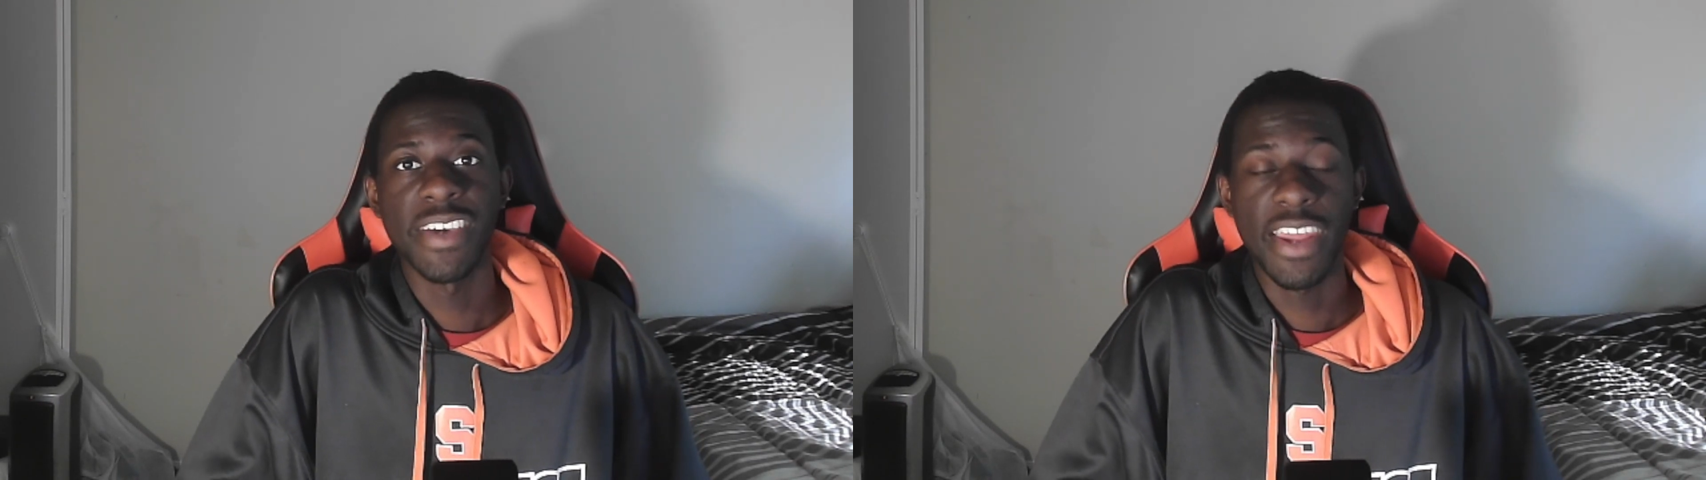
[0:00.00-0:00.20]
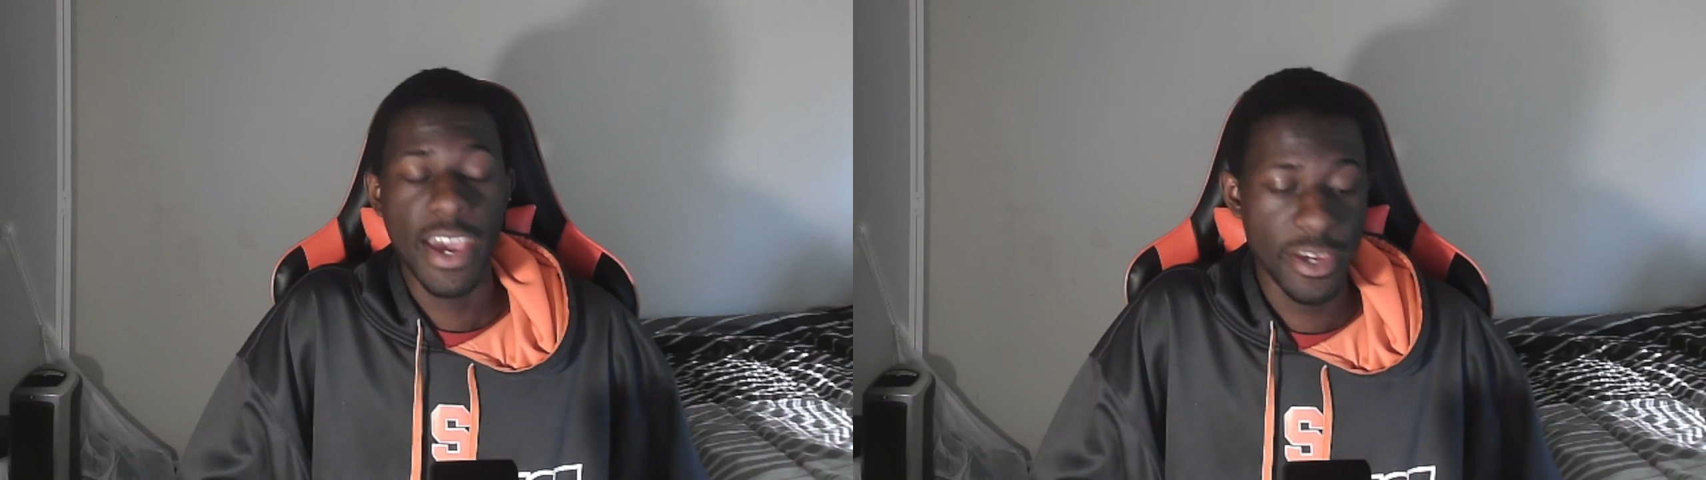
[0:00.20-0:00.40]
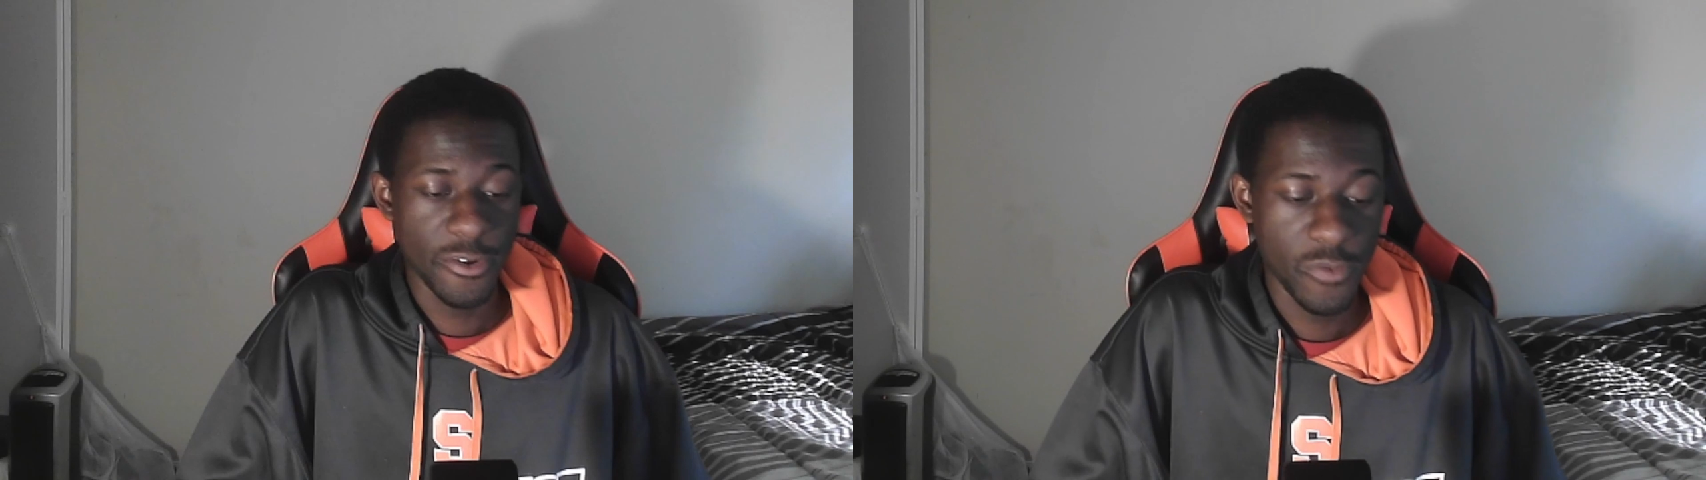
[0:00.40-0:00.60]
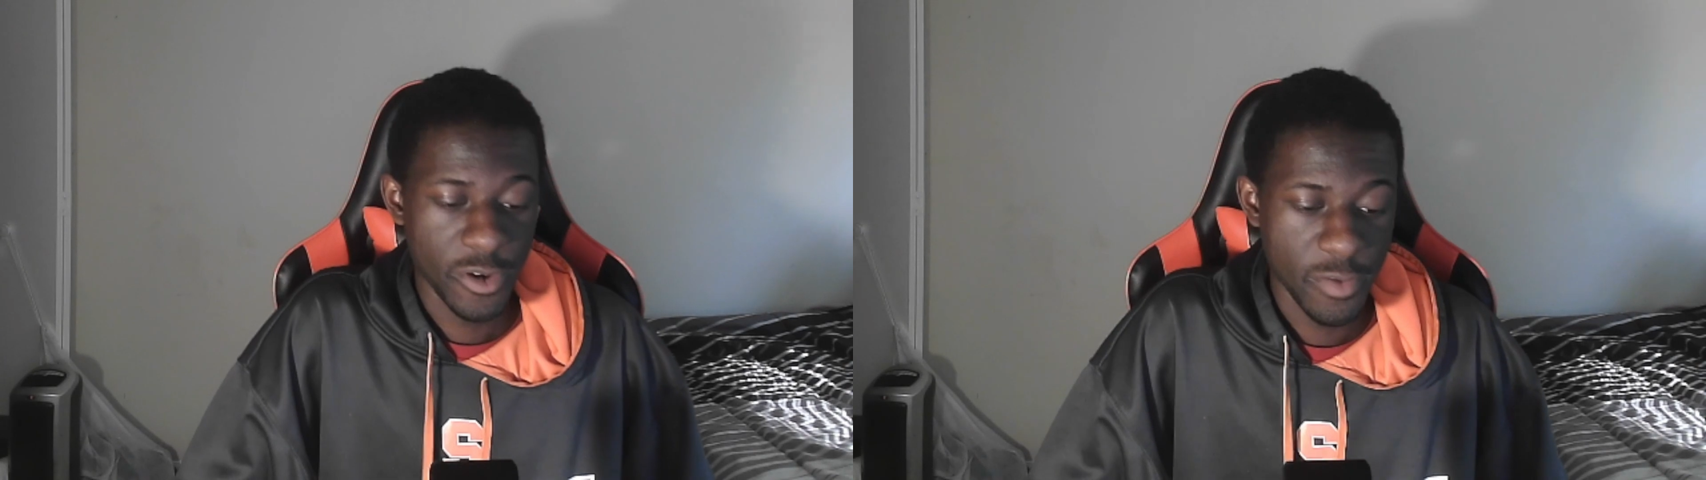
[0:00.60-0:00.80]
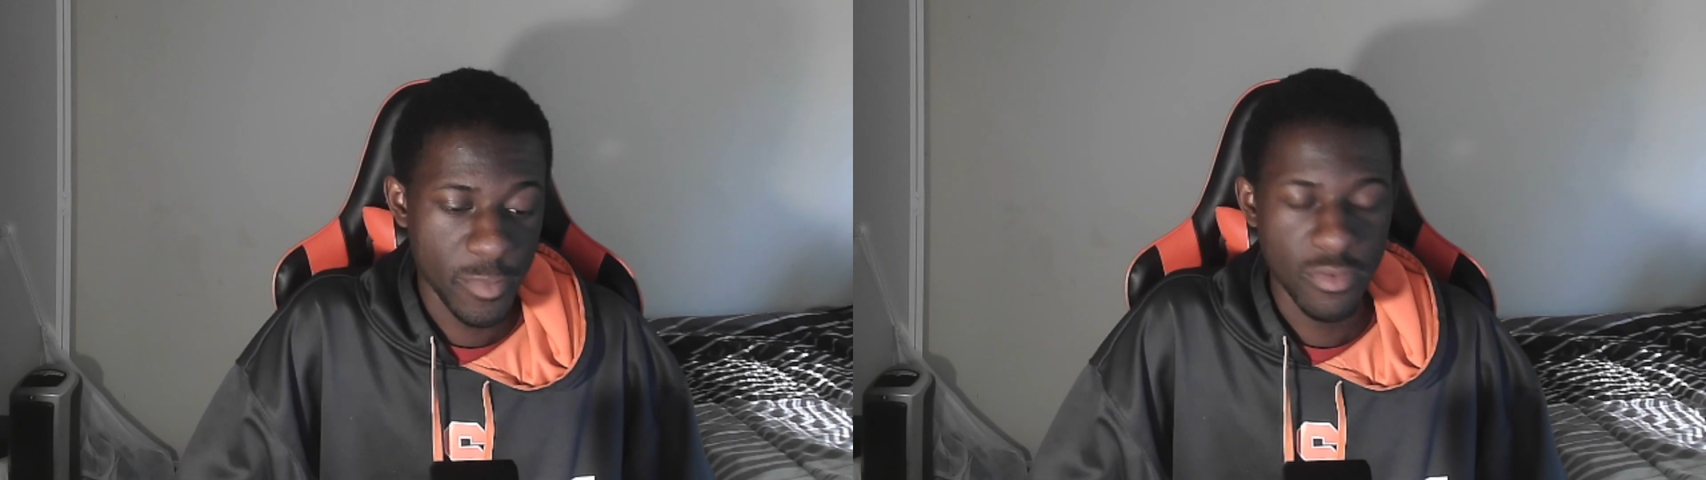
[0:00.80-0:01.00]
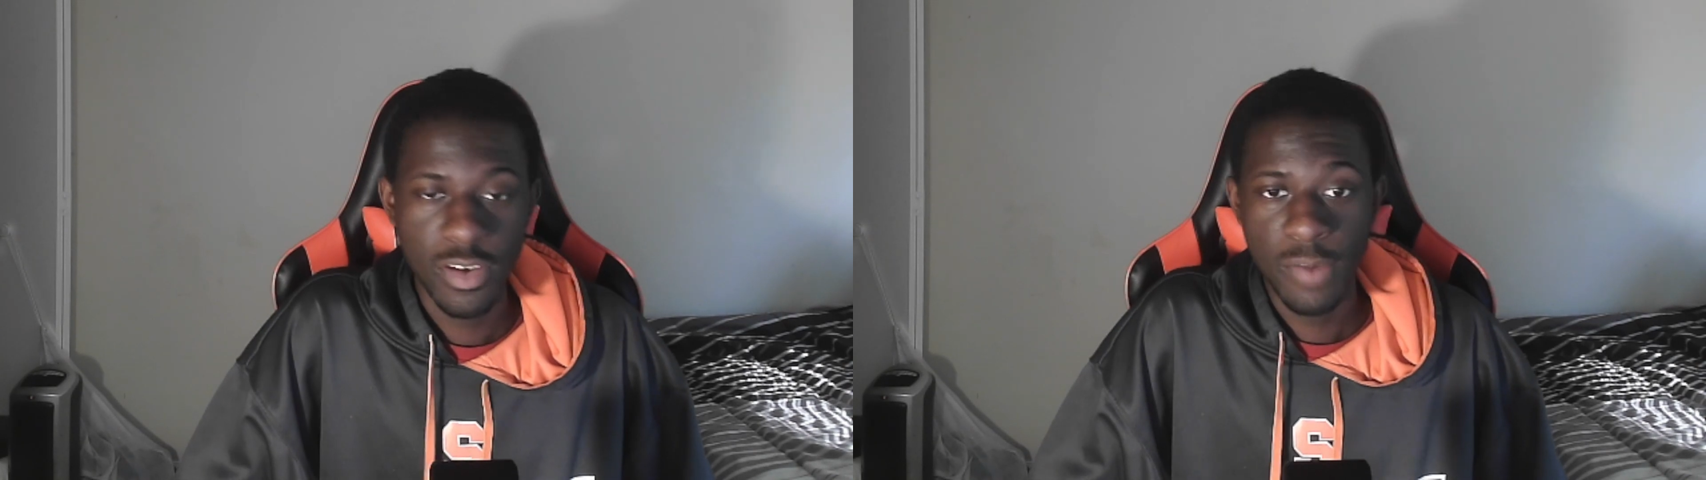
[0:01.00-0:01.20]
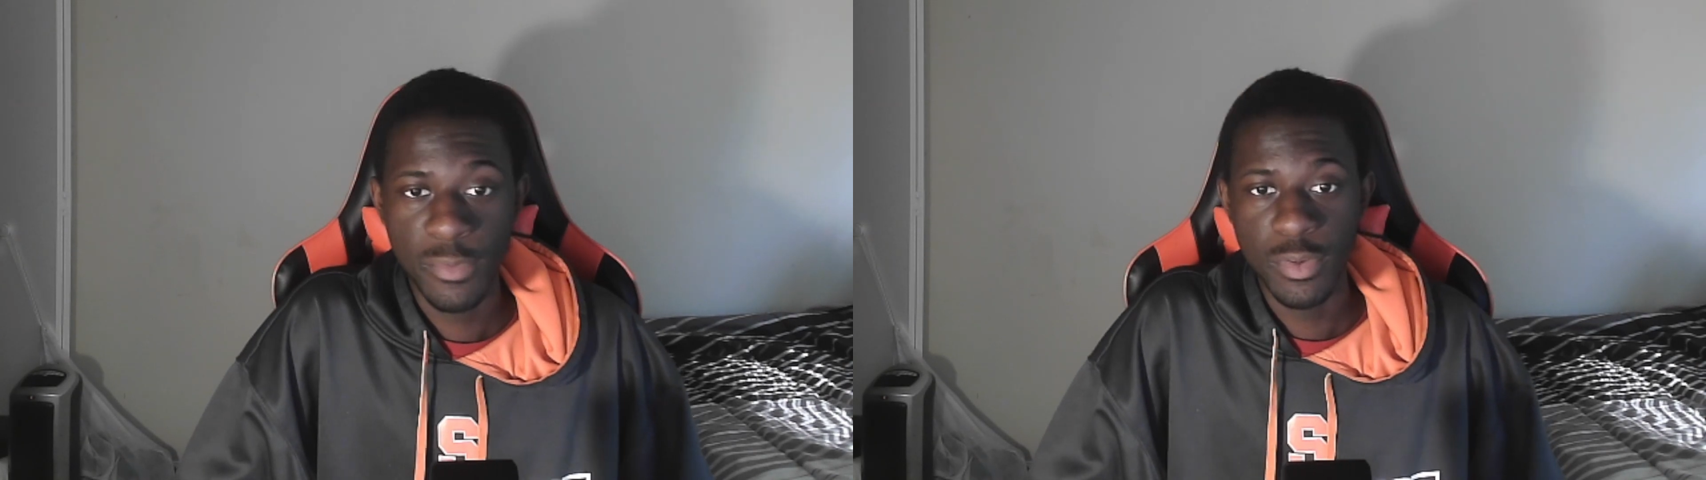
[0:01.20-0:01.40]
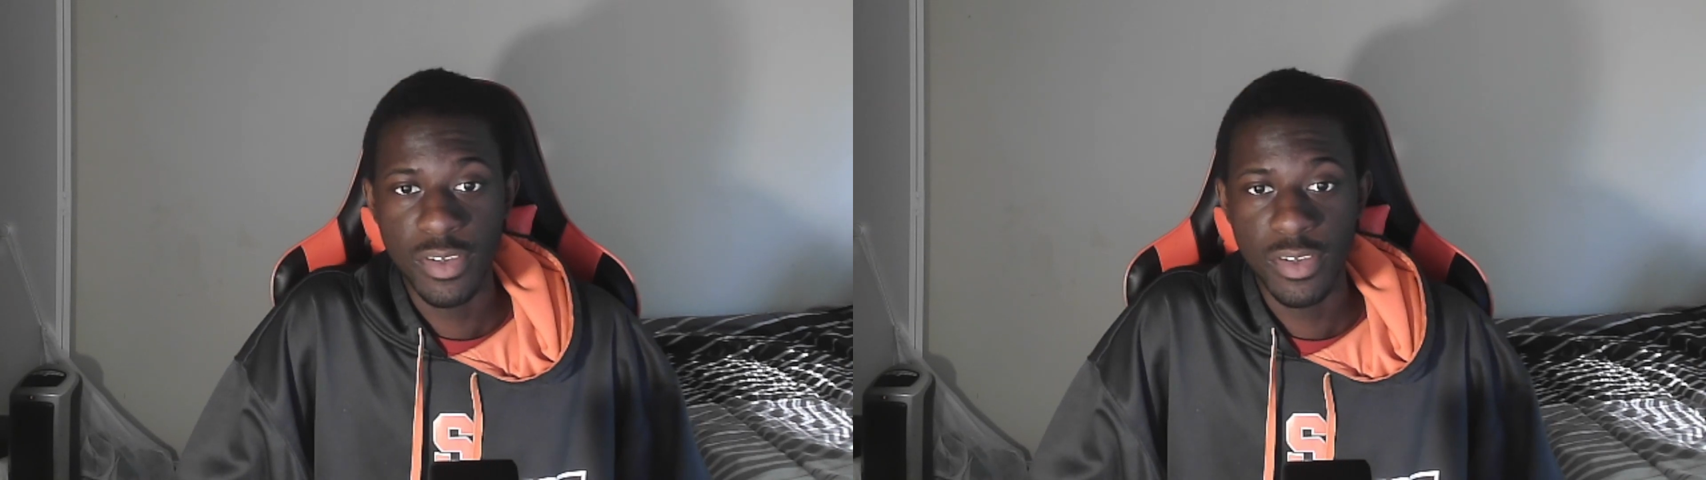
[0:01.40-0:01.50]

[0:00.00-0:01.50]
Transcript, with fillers: I can overcome it. I'm gonna be